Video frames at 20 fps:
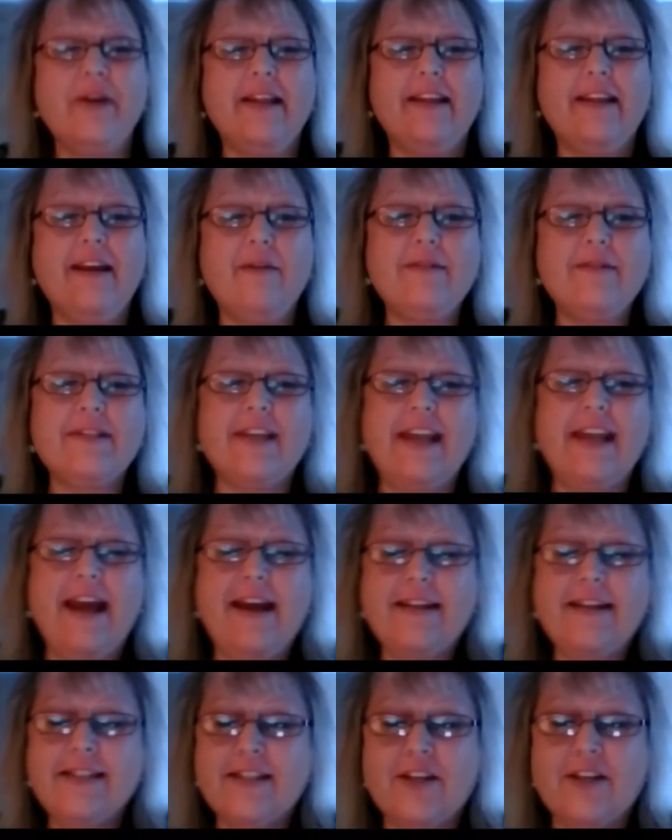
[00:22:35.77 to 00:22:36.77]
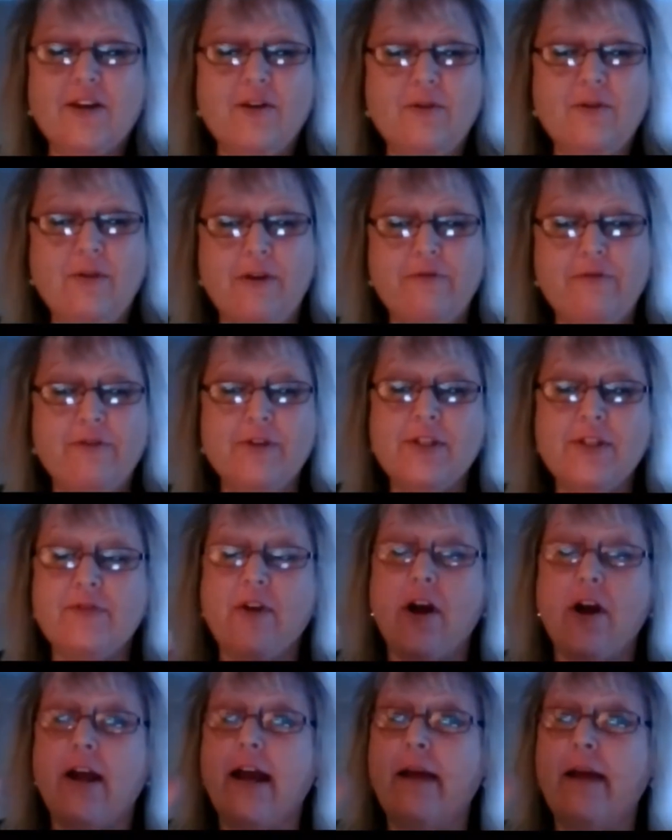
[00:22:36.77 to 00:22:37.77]
I was going to ask you, first of
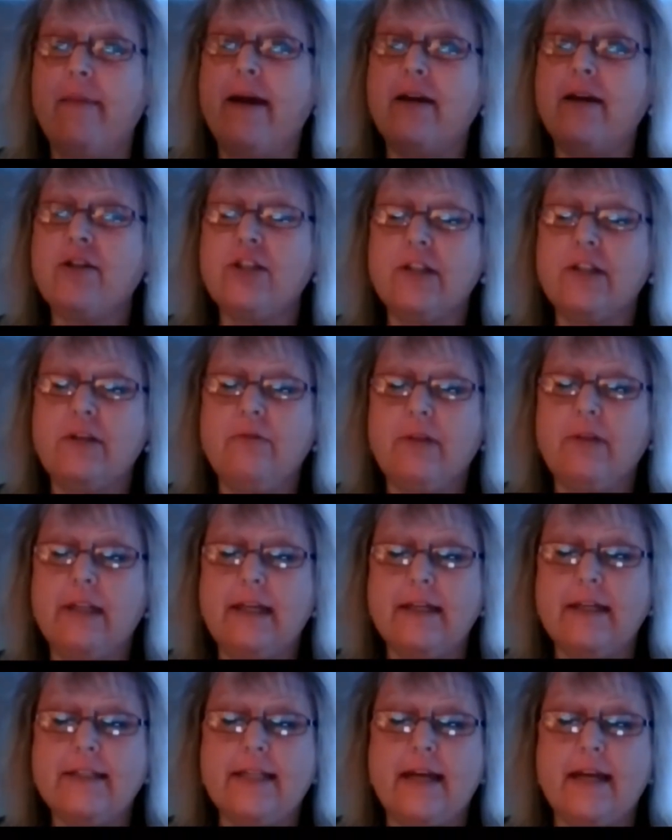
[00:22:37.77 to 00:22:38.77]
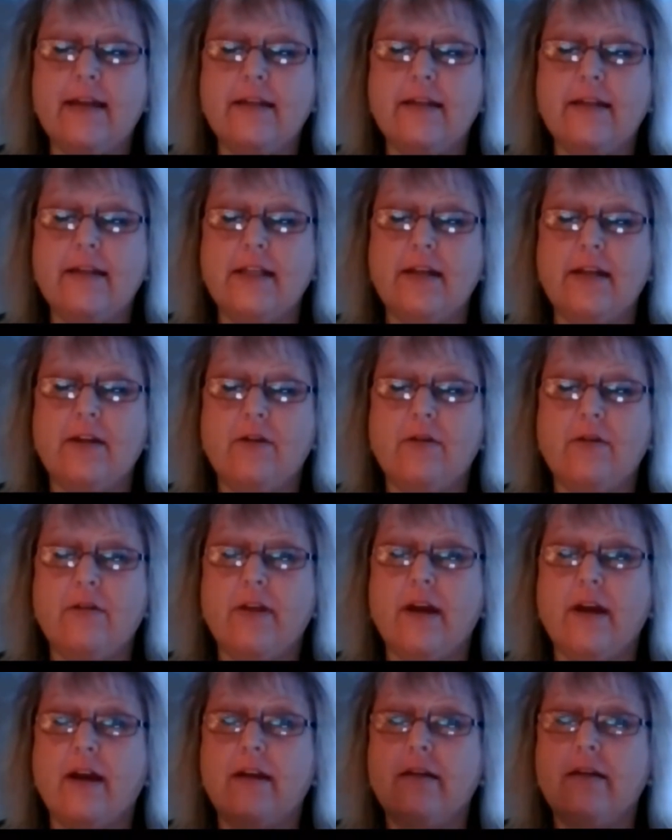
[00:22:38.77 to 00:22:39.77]
all, I'm actually really excited to hear
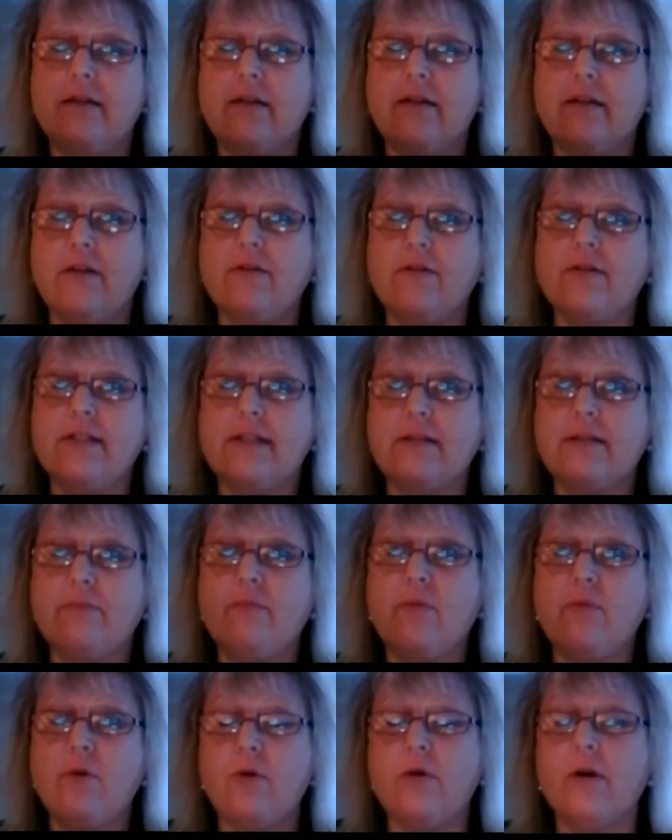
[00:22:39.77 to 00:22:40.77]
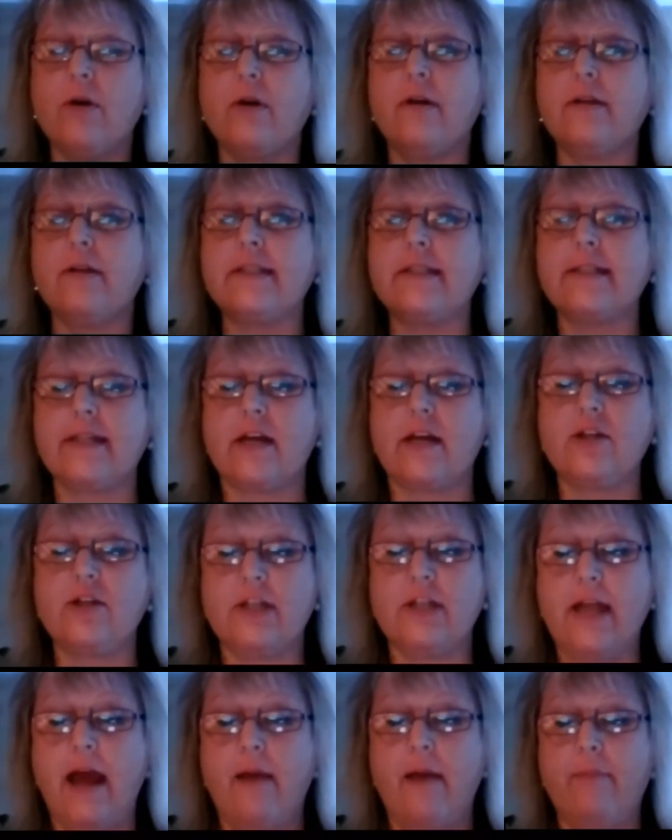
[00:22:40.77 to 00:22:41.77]
that there's more
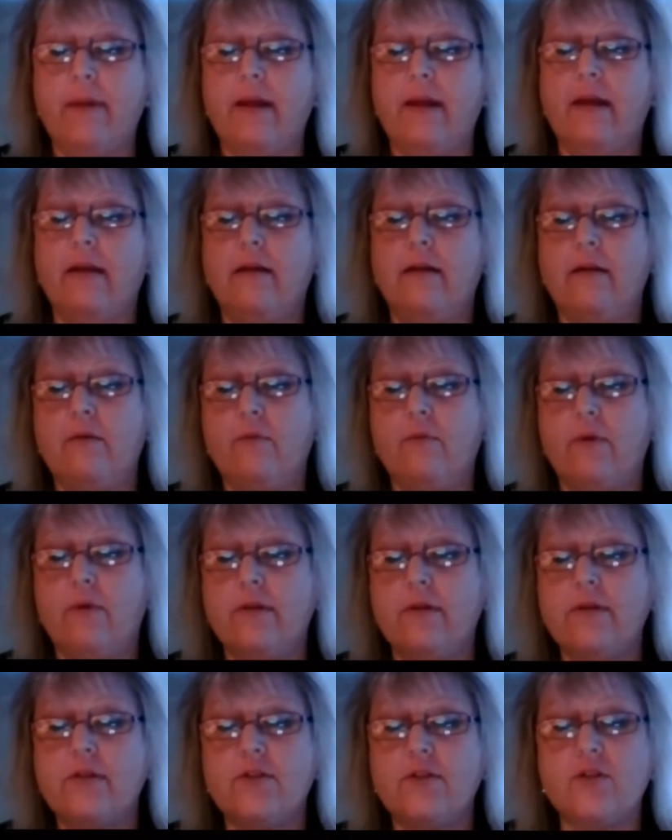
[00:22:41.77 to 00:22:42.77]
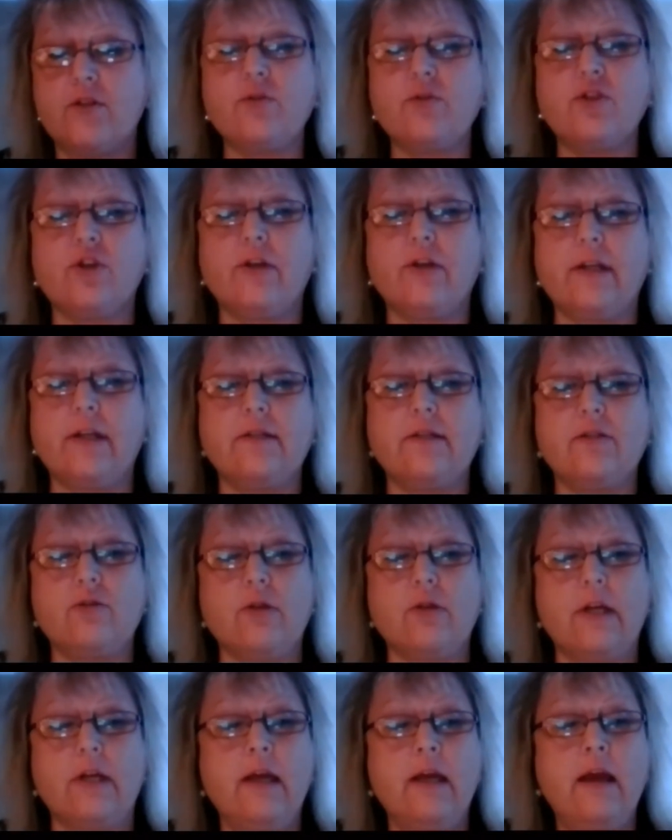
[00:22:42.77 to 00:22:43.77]
discussion happening with social
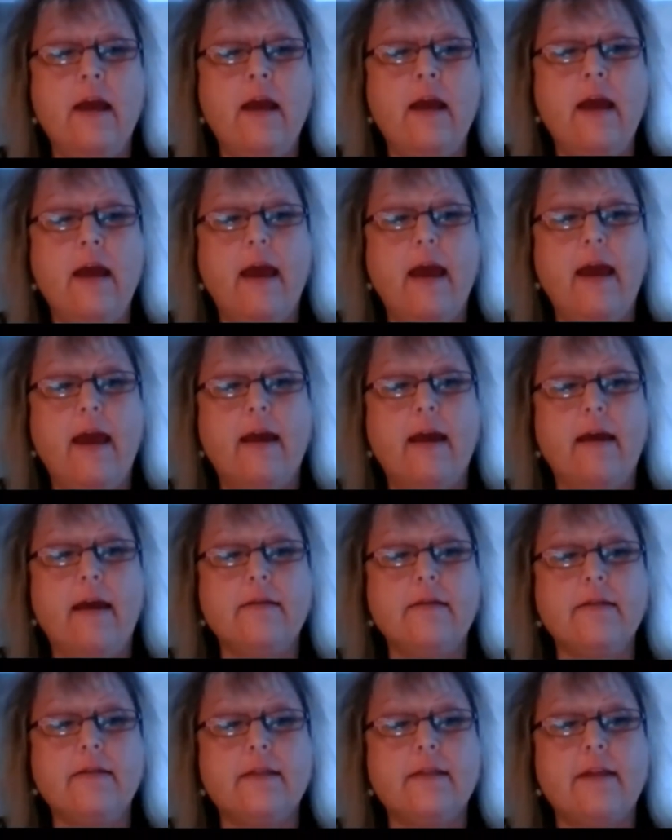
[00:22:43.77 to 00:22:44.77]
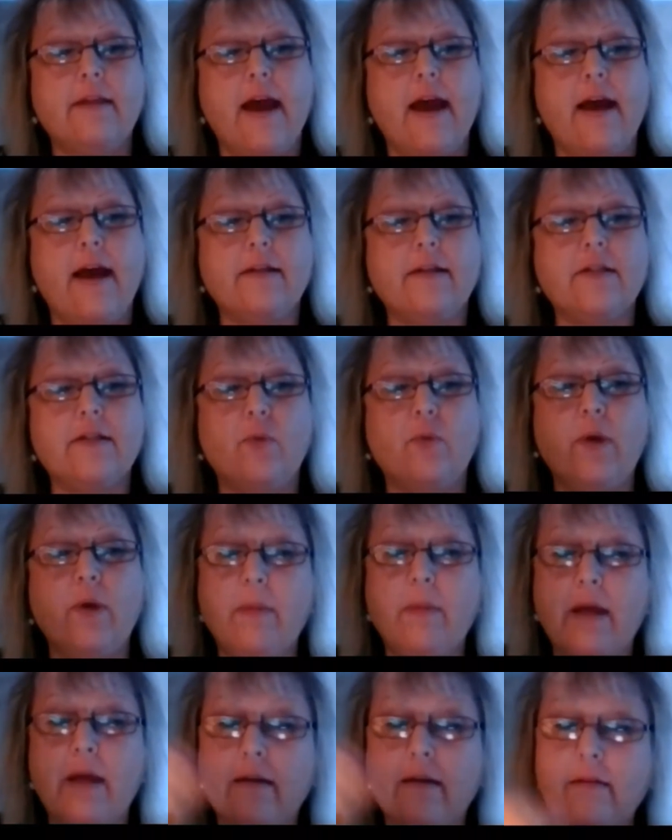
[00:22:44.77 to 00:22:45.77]
history and that
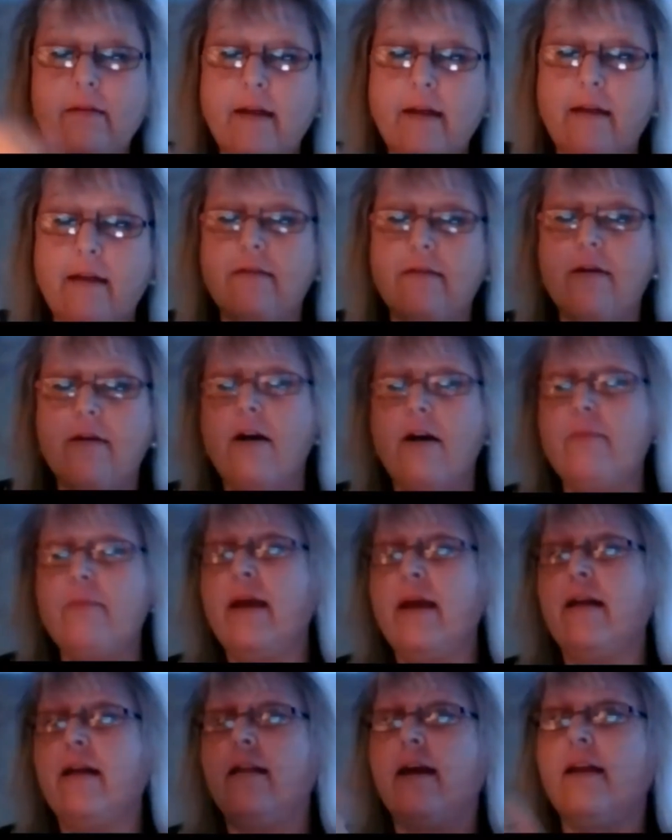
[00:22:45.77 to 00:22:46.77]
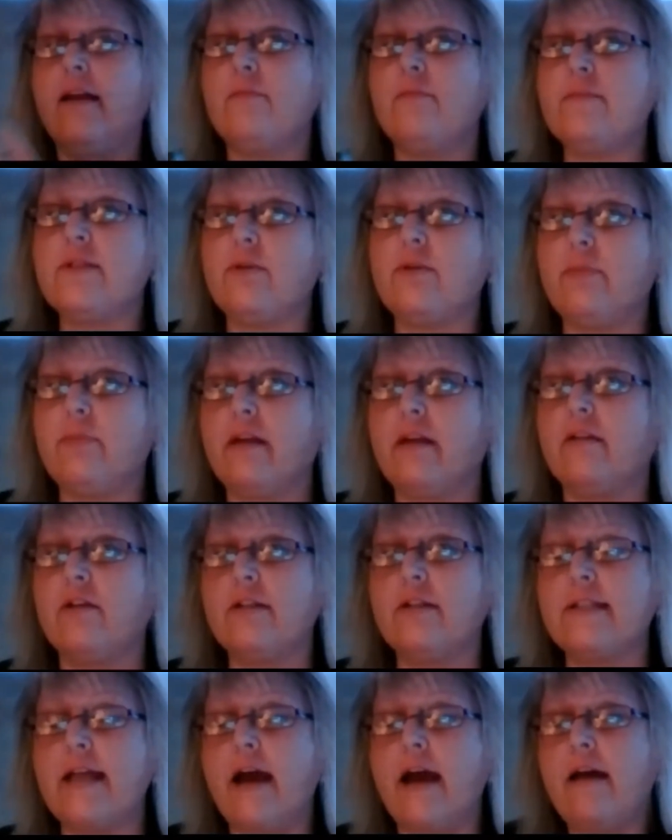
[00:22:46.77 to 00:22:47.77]
women and non-male items are being
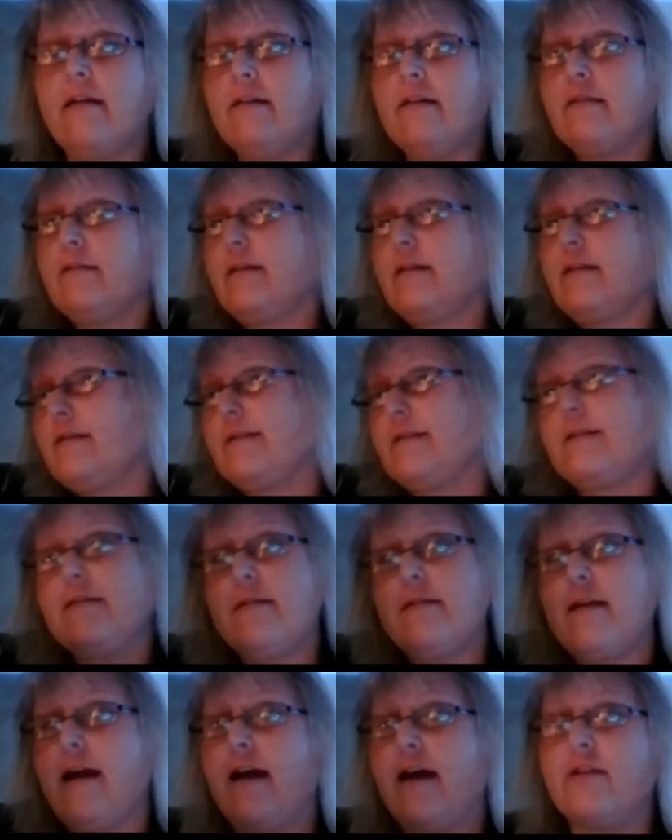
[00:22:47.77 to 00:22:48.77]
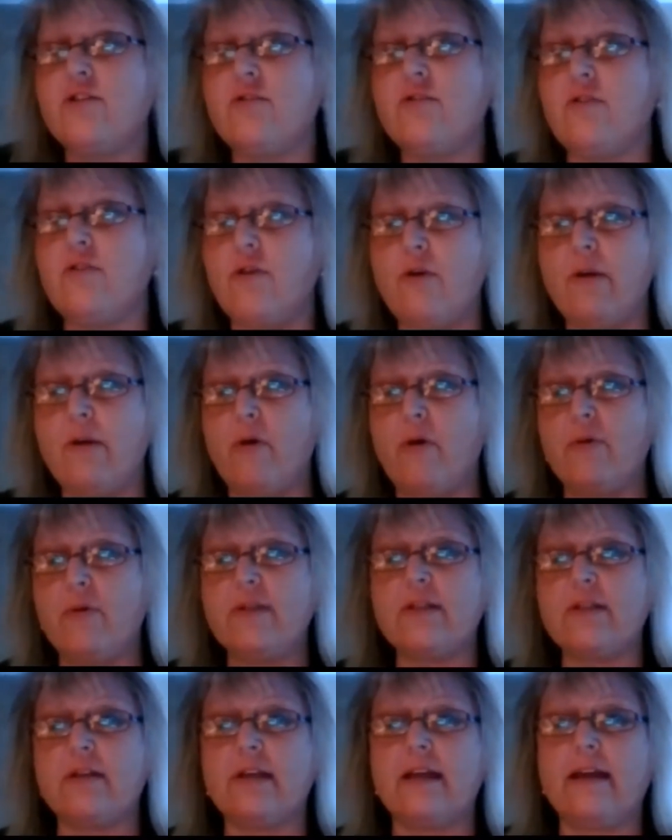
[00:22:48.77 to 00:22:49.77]
looked at, because as you know, I'm
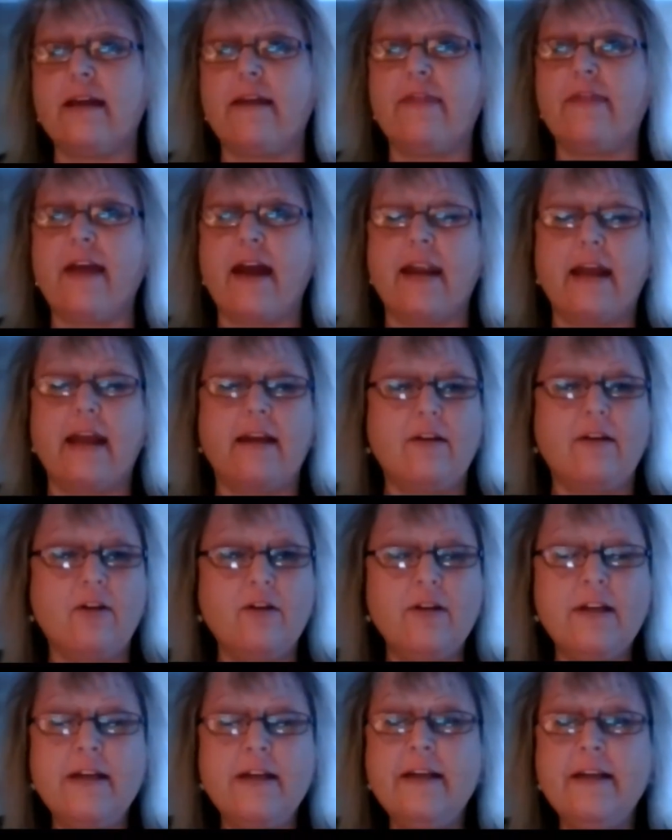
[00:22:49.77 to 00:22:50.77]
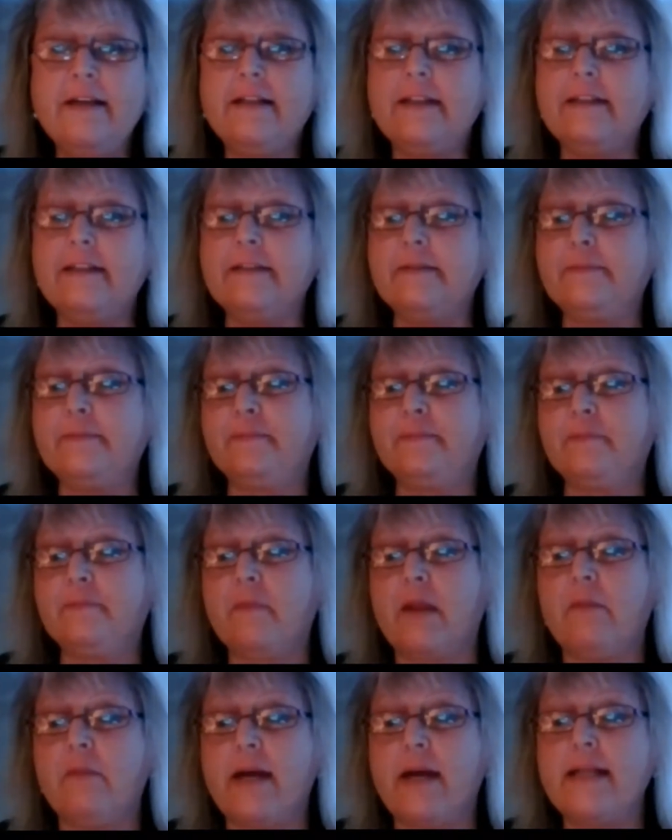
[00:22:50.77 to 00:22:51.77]
always looking at that angle
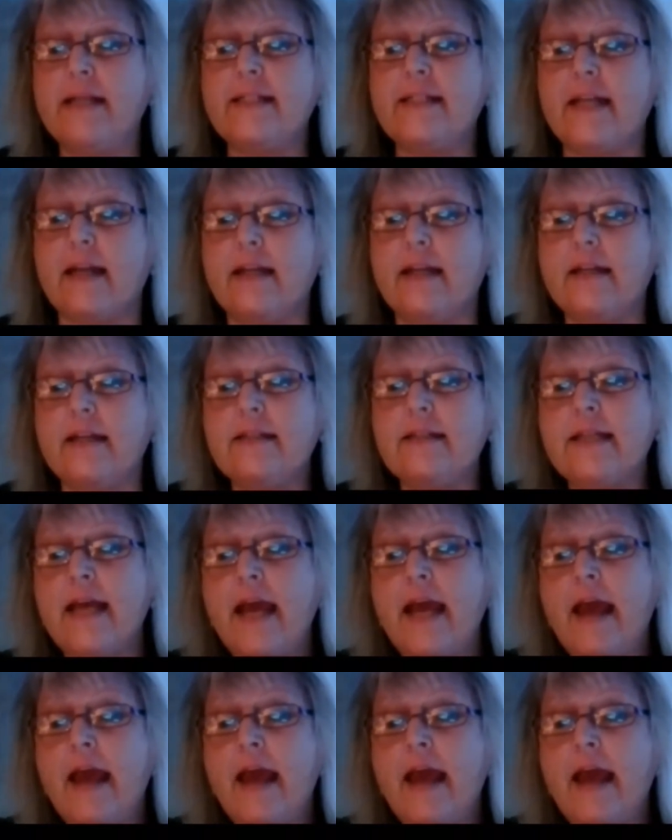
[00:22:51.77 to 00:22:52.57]
in my studies.